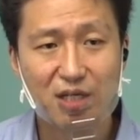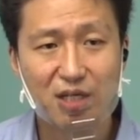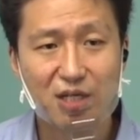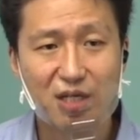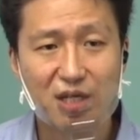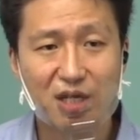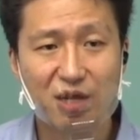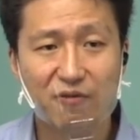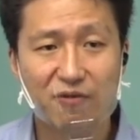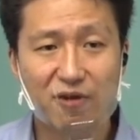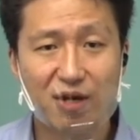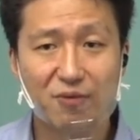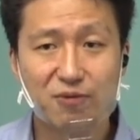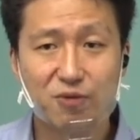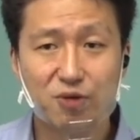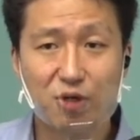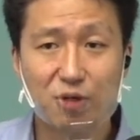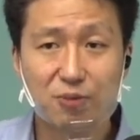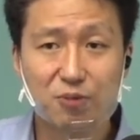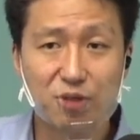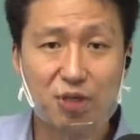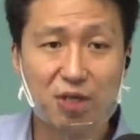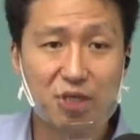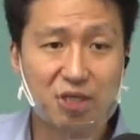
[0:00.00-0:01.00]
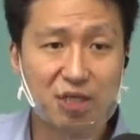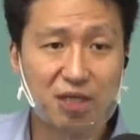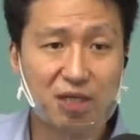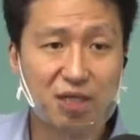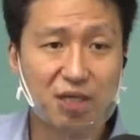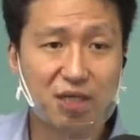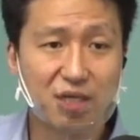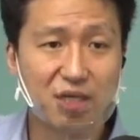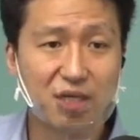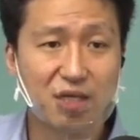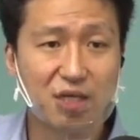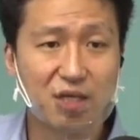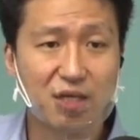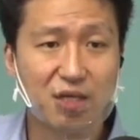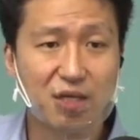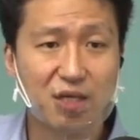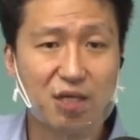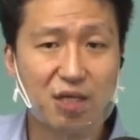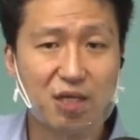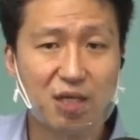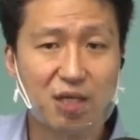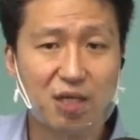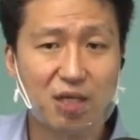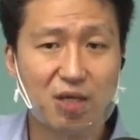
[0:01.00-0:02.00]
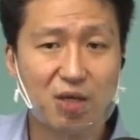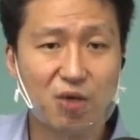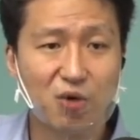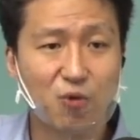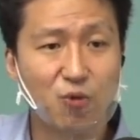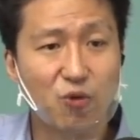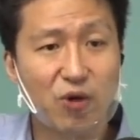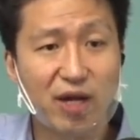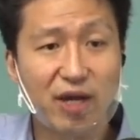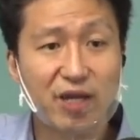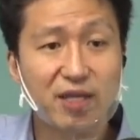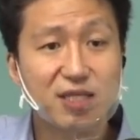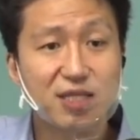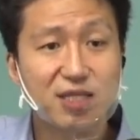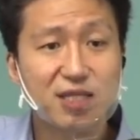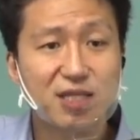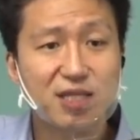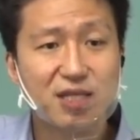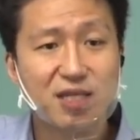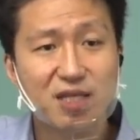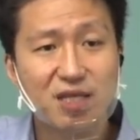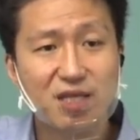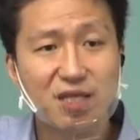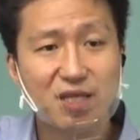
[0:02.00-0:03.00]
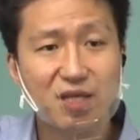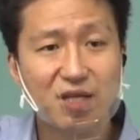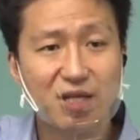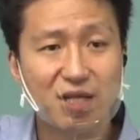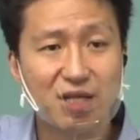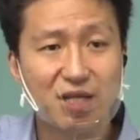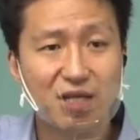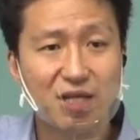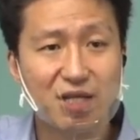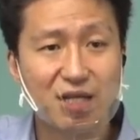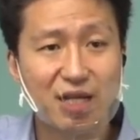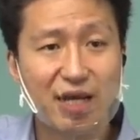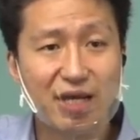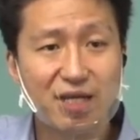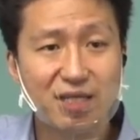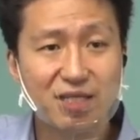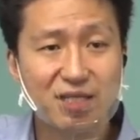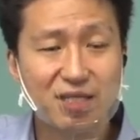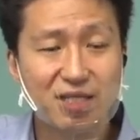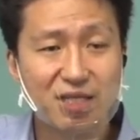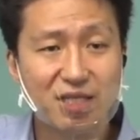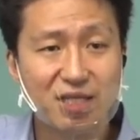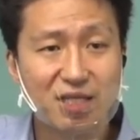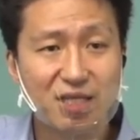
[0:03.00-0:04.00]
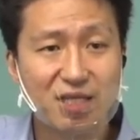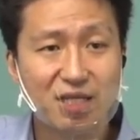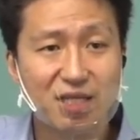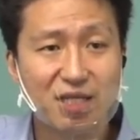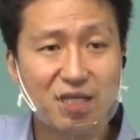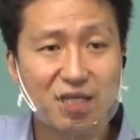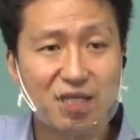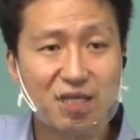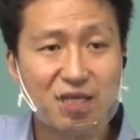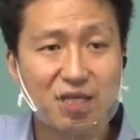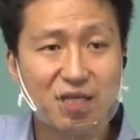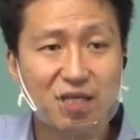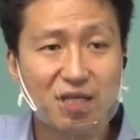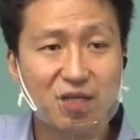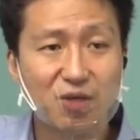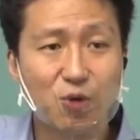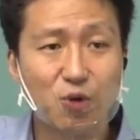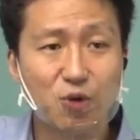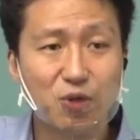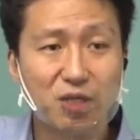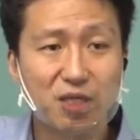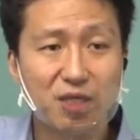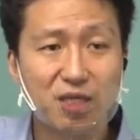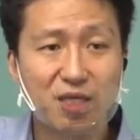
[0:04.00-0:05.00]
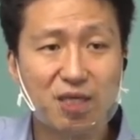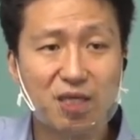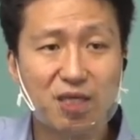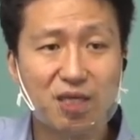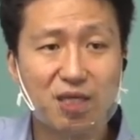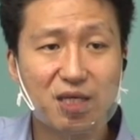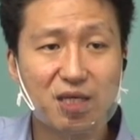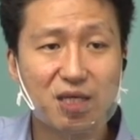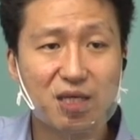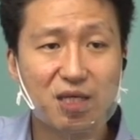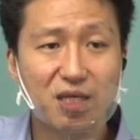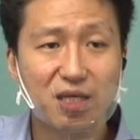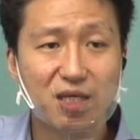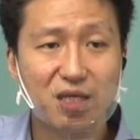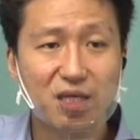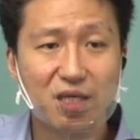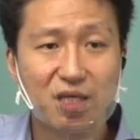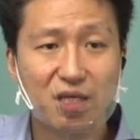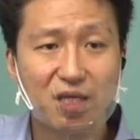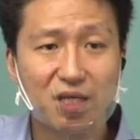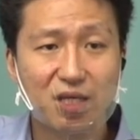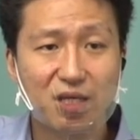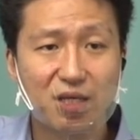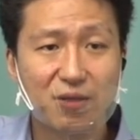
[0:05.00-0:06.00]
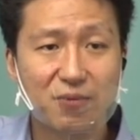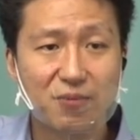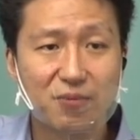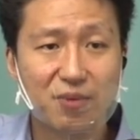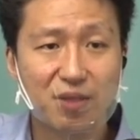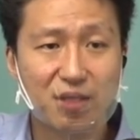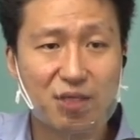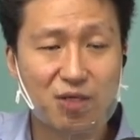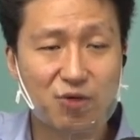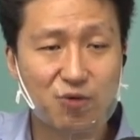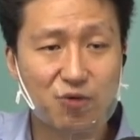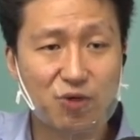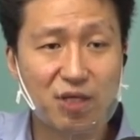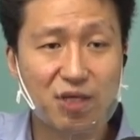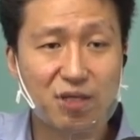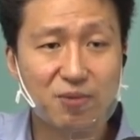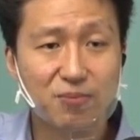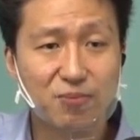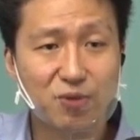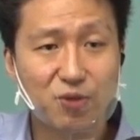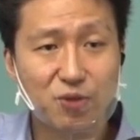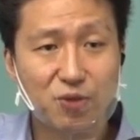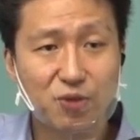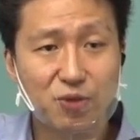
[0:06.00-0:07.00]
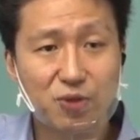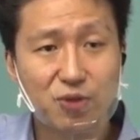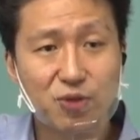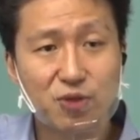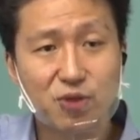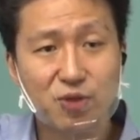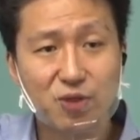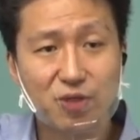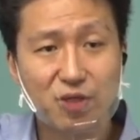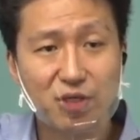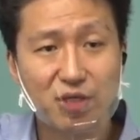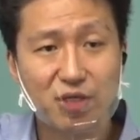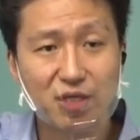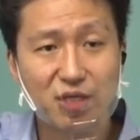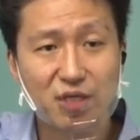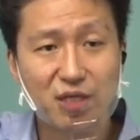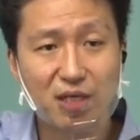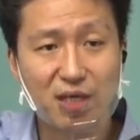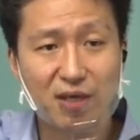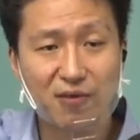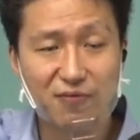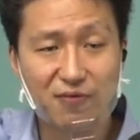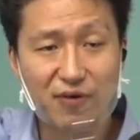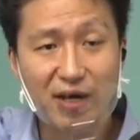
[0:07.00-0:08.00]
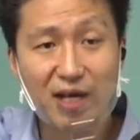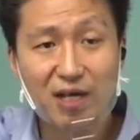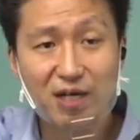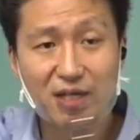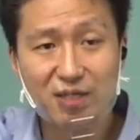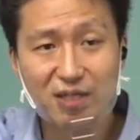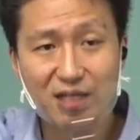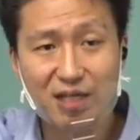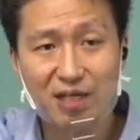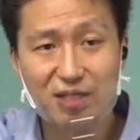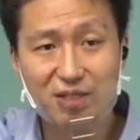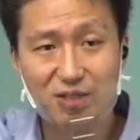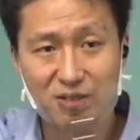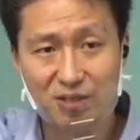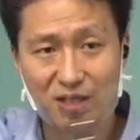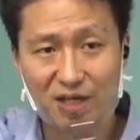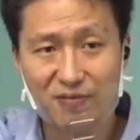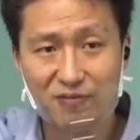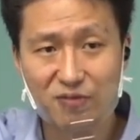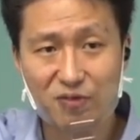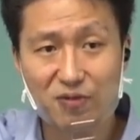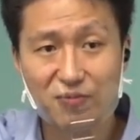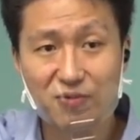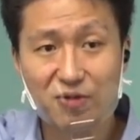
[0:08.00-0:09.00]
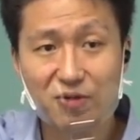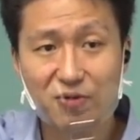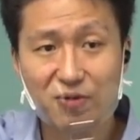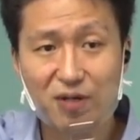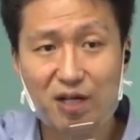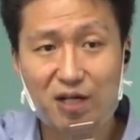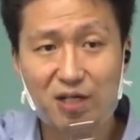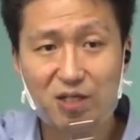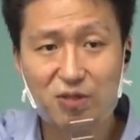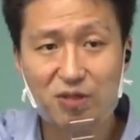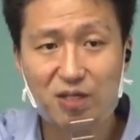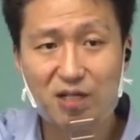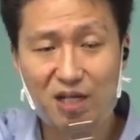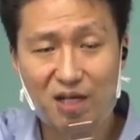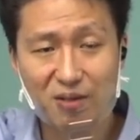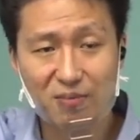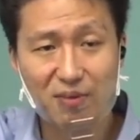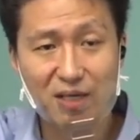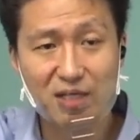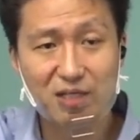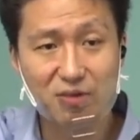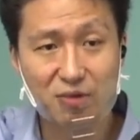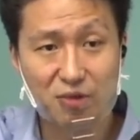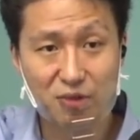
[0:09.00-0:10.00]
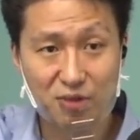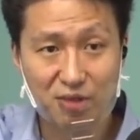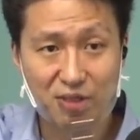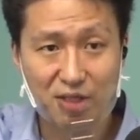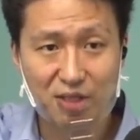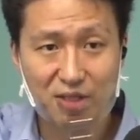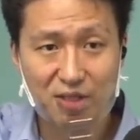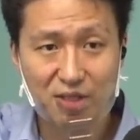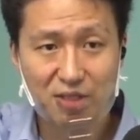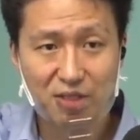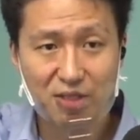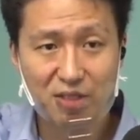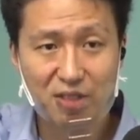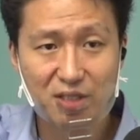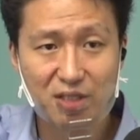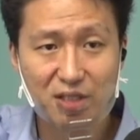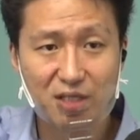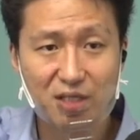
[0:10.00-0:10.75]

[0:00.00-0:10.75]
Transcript: If it absorbs all the red light, only the green, blue, and violet lights are left over, right? So you get a mix of those colors.